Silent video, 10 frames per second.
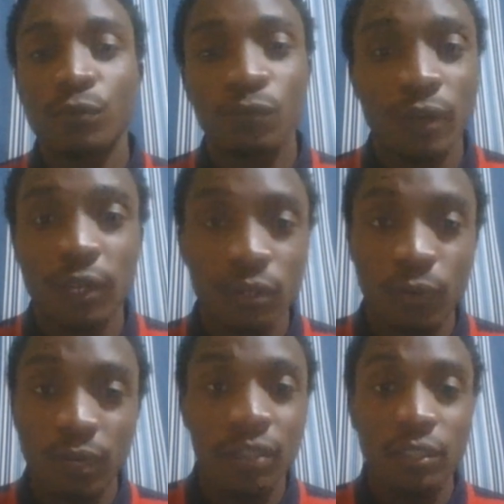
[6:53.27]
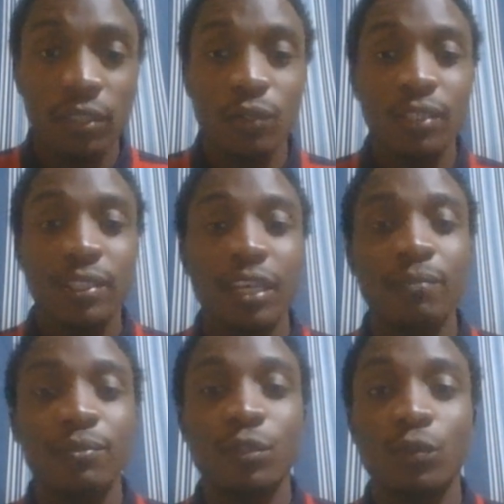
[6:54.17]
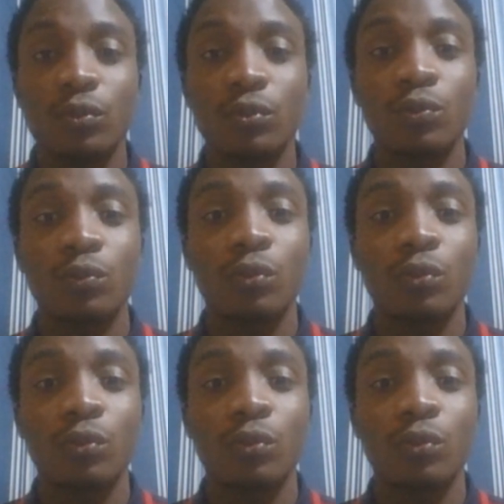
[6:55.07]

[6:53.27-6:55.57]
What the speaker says: Why is she all the time she wants